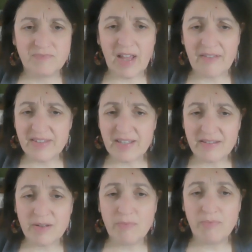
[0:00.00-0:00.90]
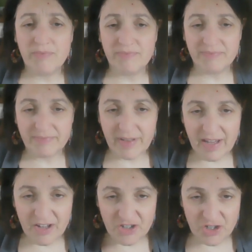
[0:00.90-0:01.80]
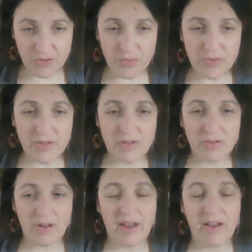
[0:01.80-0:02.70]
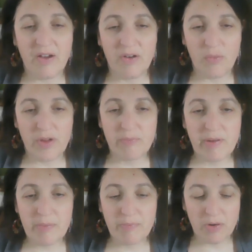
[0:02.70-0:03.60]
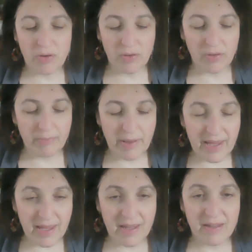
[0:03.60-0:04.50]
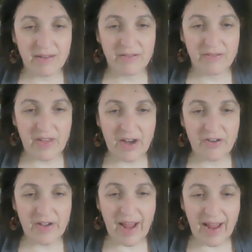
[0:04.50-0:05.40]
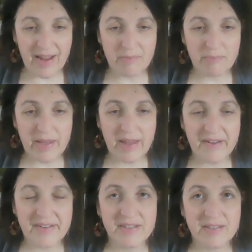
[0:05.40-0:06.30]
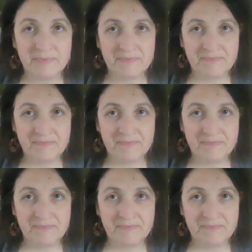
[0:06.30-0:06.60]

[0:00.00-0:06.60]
I've seen some issues with people picking their name because